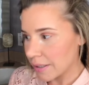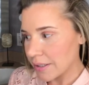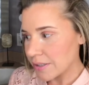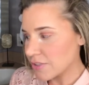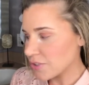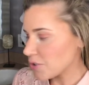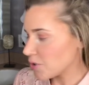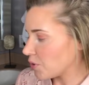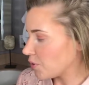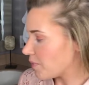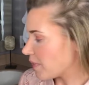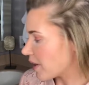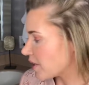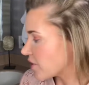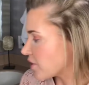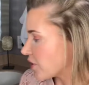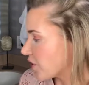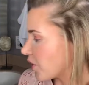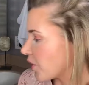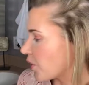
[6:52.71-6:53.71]
to make
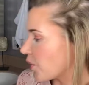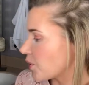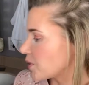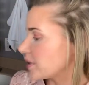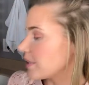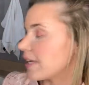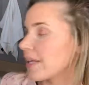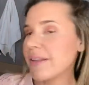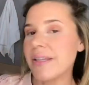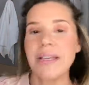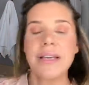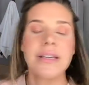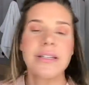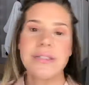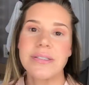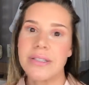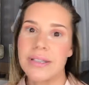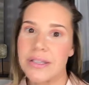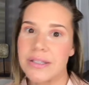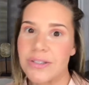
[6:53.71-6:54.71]
sure you hold it at the end
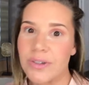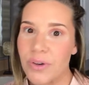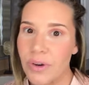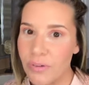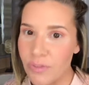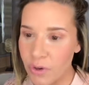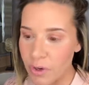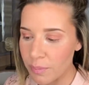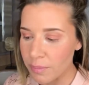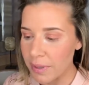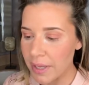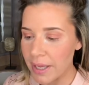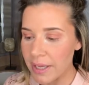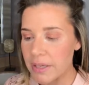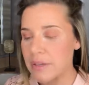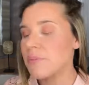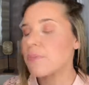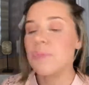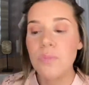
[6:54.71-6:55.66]
so you don't over apply it.